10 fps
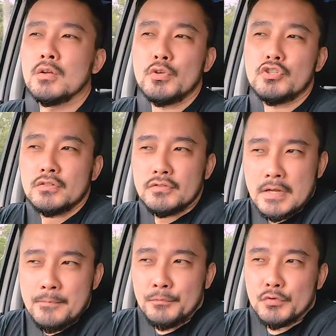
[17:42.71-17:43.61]
which
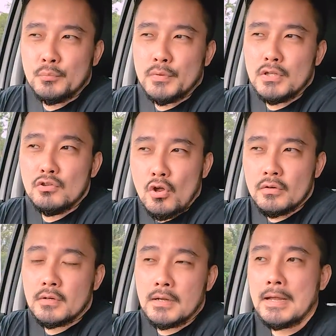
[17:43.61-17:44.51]
seem to be not
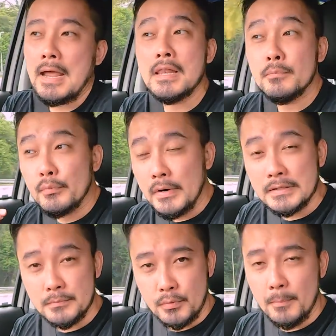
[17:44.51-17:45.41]

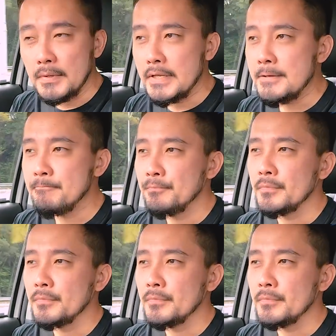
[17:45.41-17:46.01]
calibrated properly